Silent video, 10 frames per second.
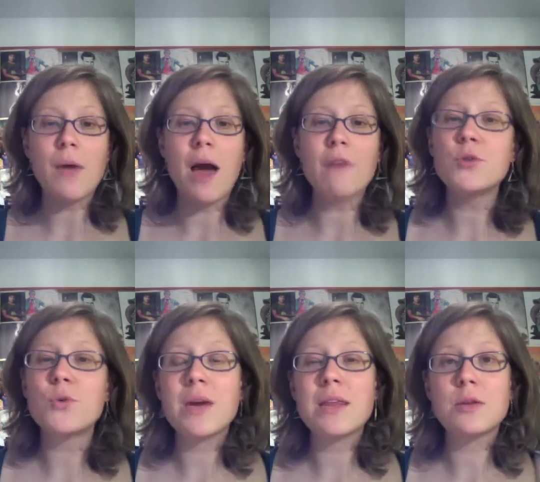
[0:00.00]
we have to
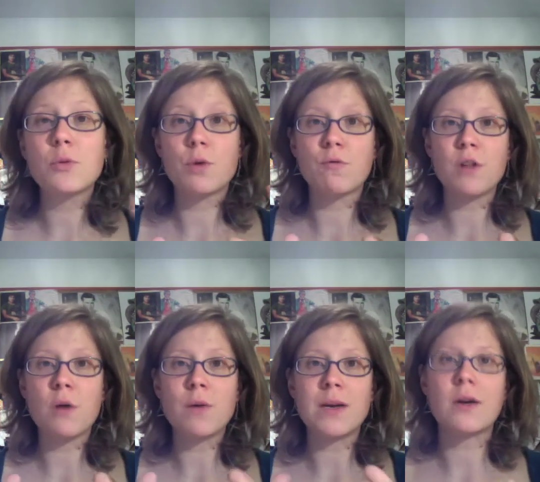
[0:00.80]
agree that the word
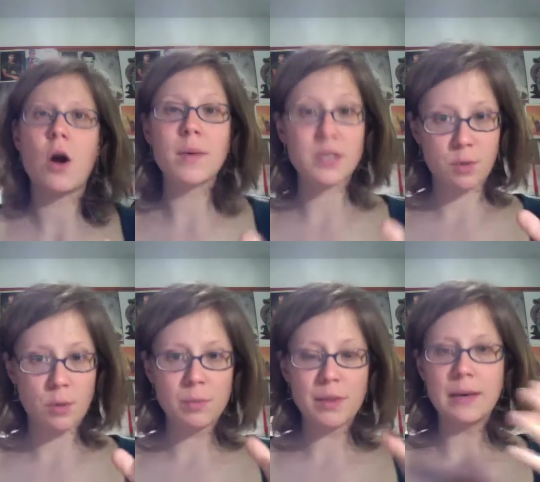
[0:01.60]
florid in comics
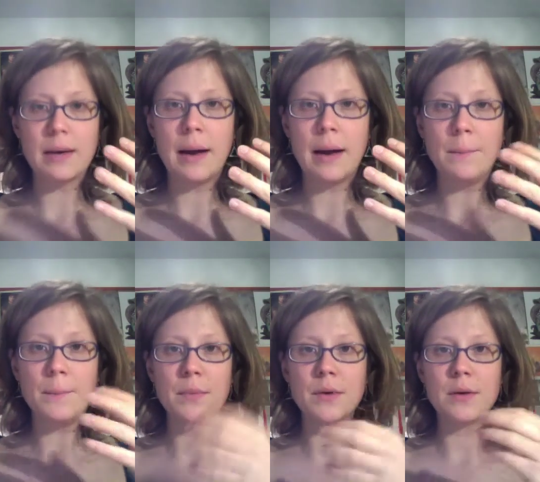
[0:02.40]
probably
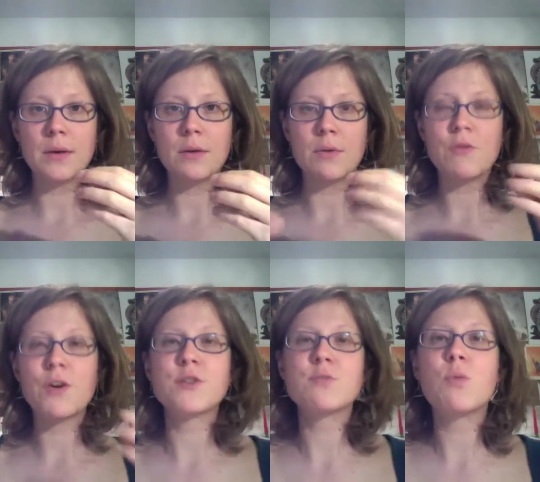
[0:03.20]

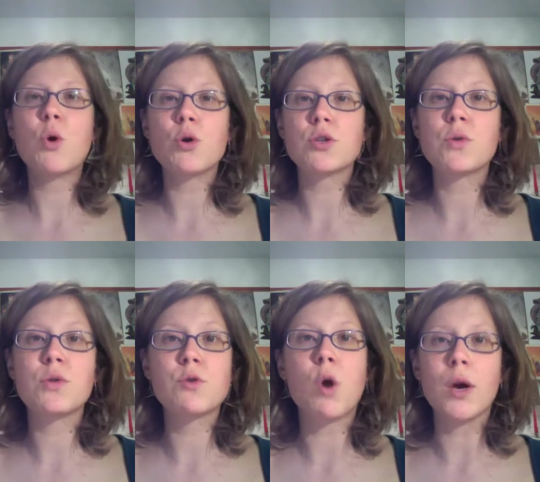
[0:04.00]
refers more to the
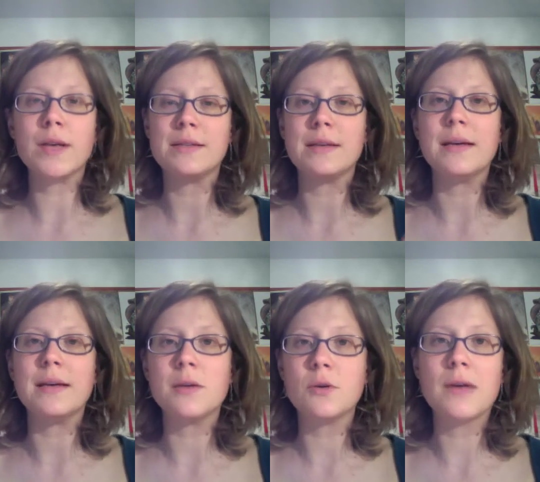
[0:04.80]
drawings than
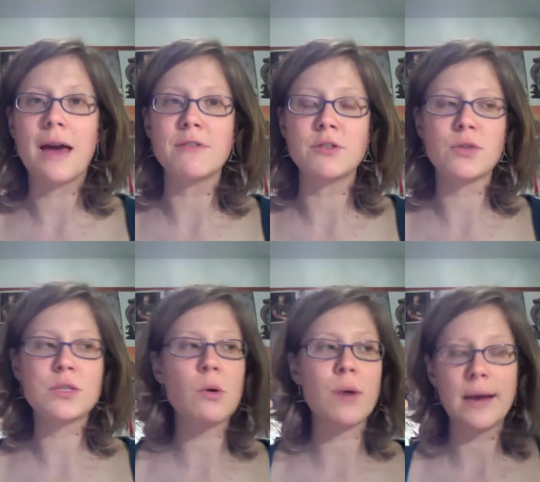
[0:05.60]
it could ever to the
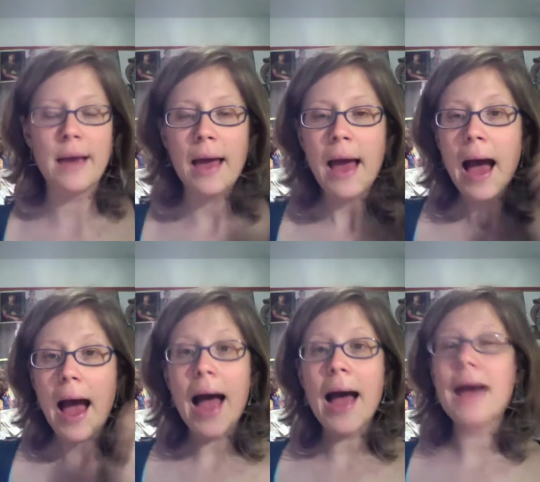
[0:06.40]
story.
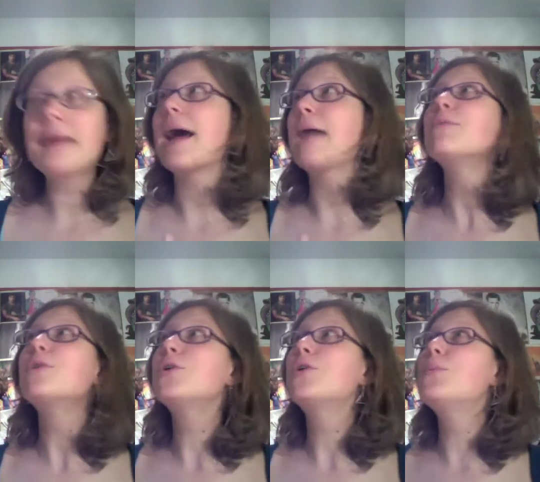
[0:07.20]
And
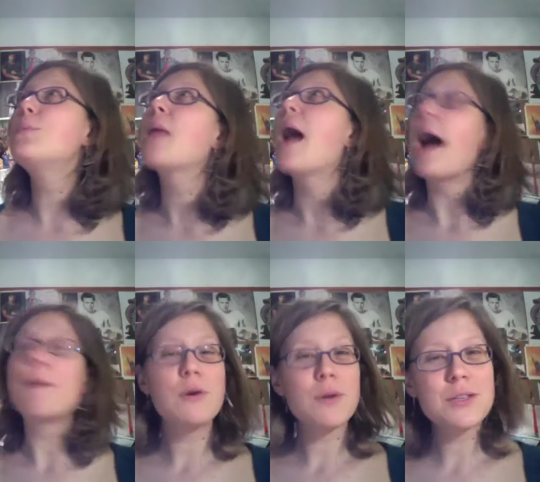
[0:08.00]

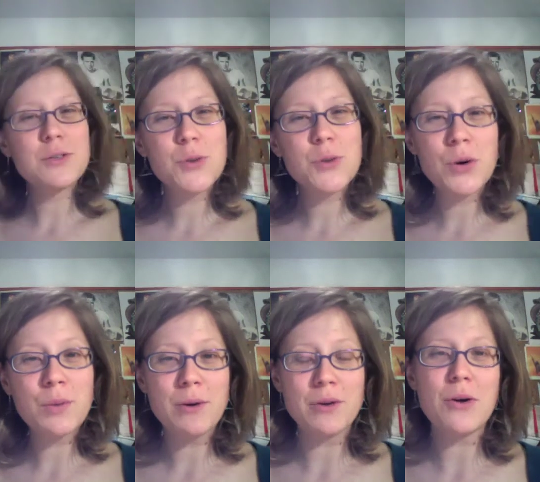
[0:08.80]
I'm going to talk
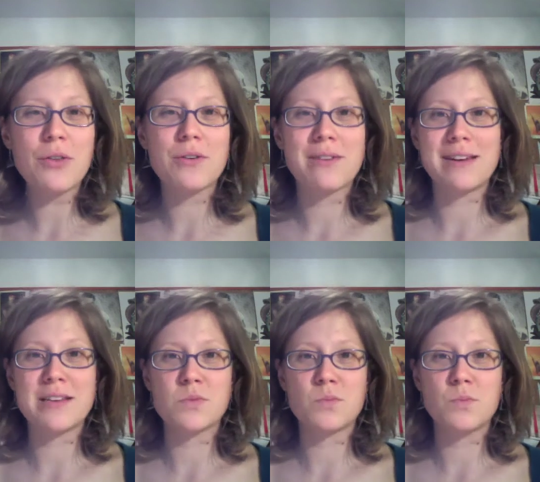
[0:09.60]
about an author that
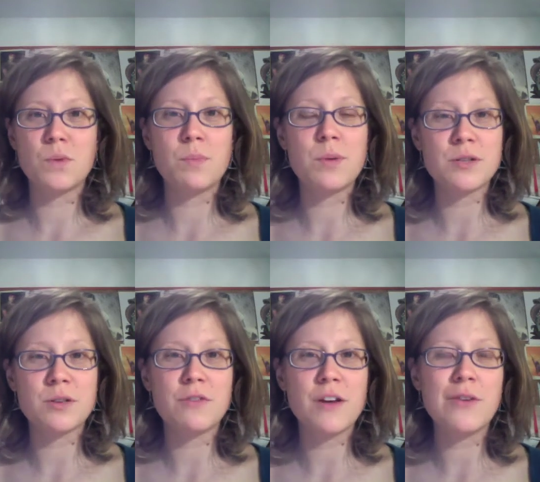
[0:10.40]
is a
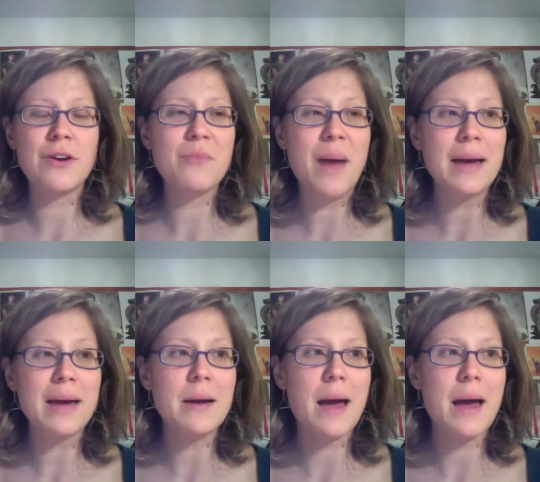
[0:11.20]
personal favorite of mine,